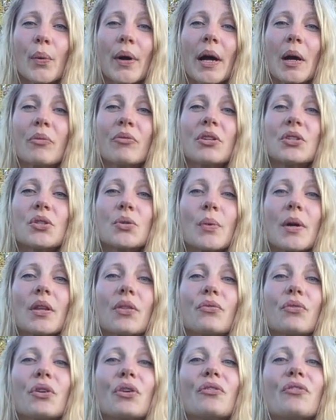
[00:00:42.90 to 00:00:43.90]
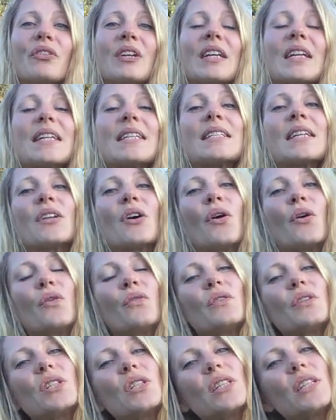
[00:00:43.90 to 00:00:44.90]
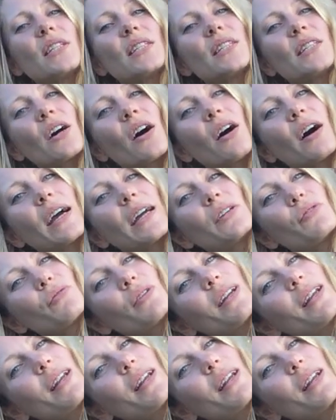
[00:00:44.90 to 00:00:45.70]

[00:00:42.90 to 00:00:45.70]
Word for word: the way up, reach the way through your fingers and over to the side,